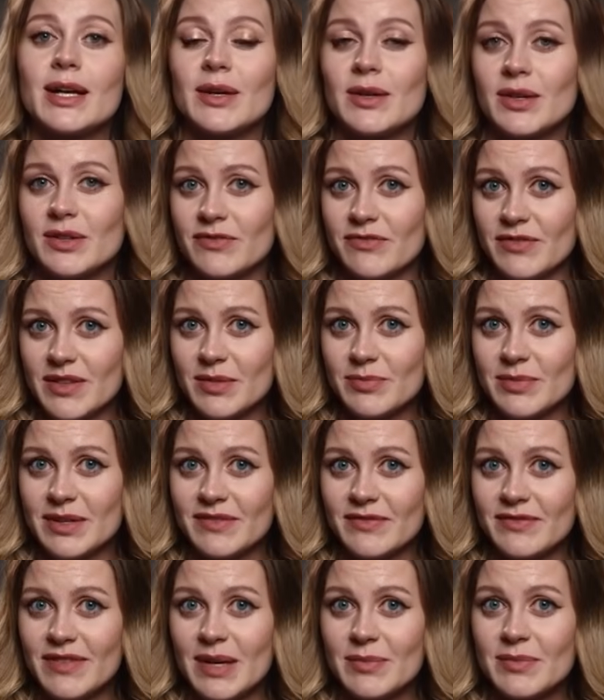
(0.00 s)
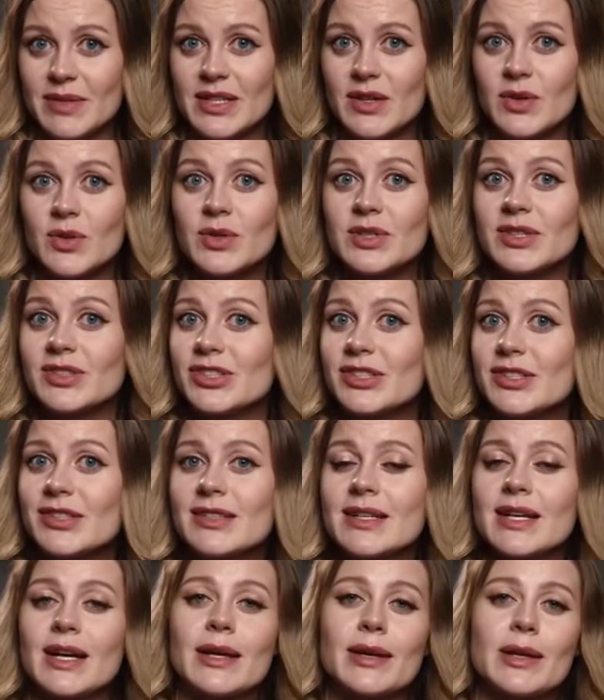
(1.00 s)
confirming family
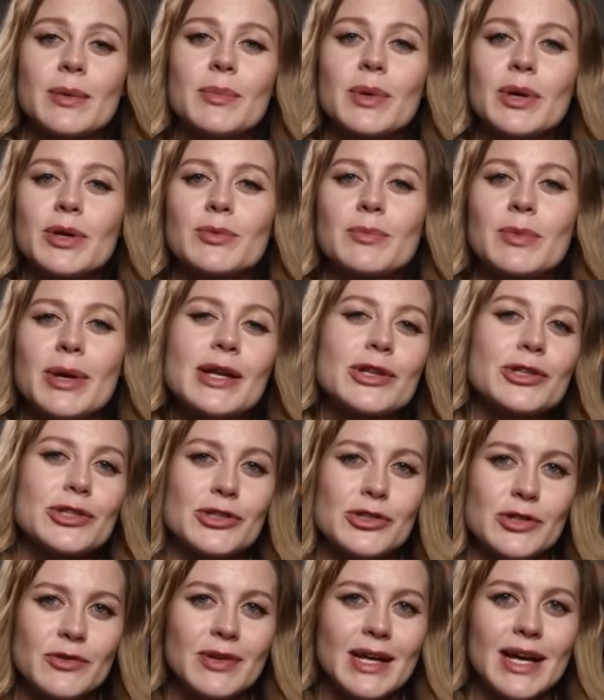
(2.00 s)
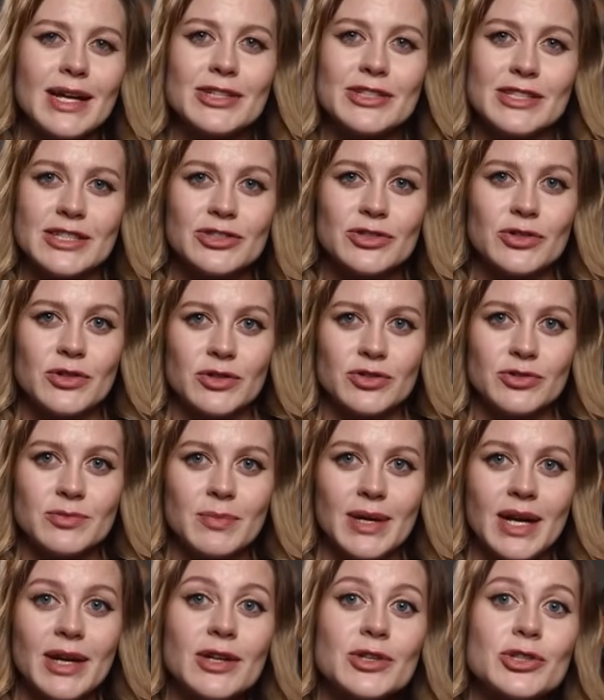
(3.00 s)
origins, the birthplaces of ancestors,
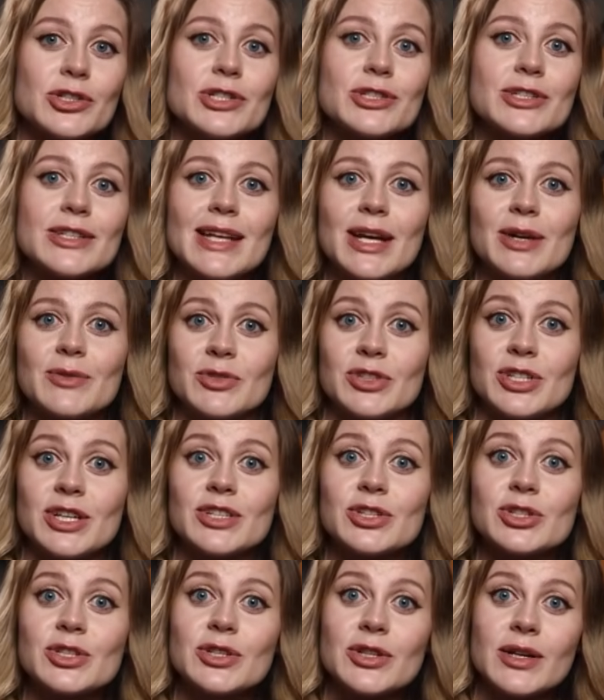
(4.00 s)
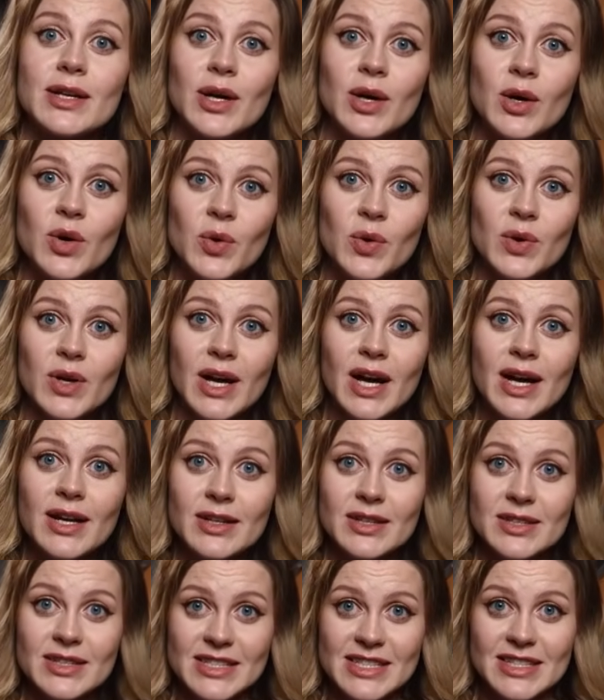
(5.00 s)
marriages, name changes, or
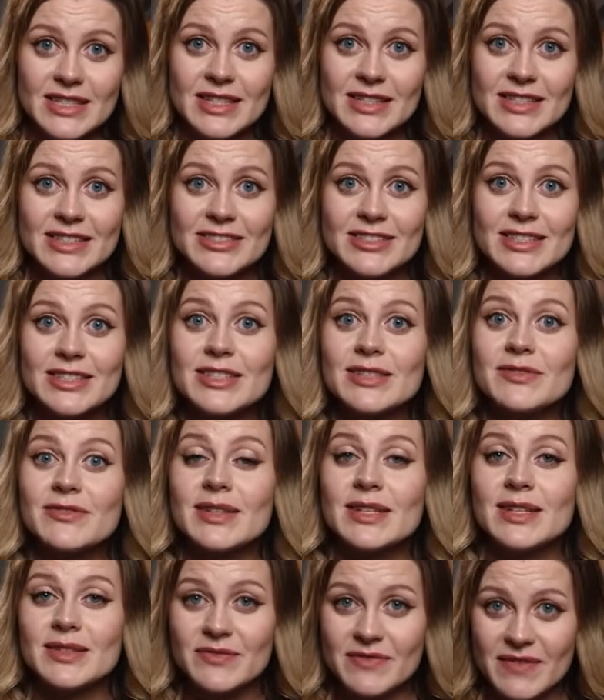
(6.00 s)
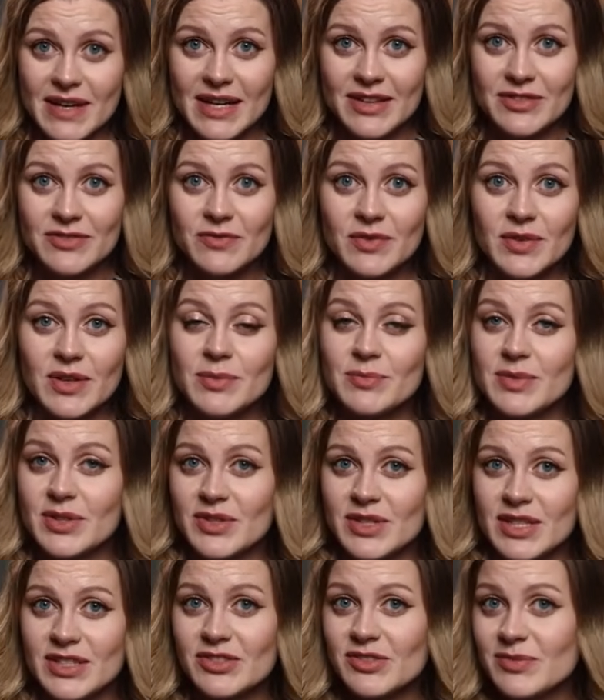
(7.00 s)
other legally significant facts for
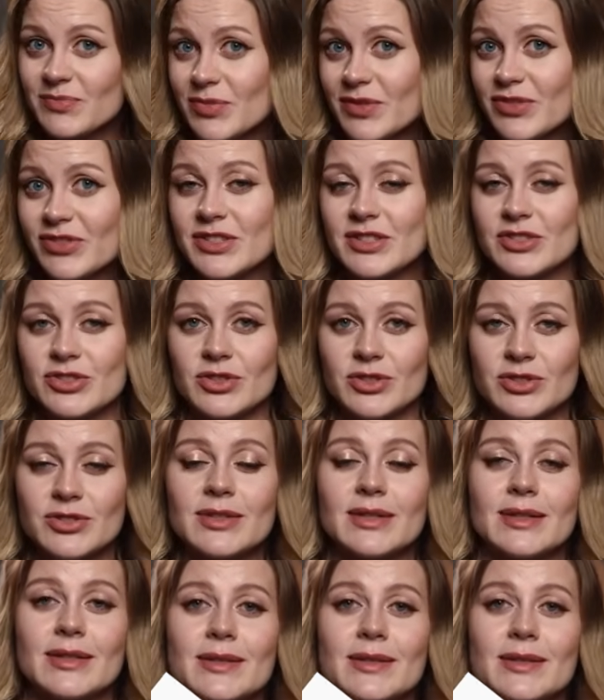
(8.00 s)
immigration procedures.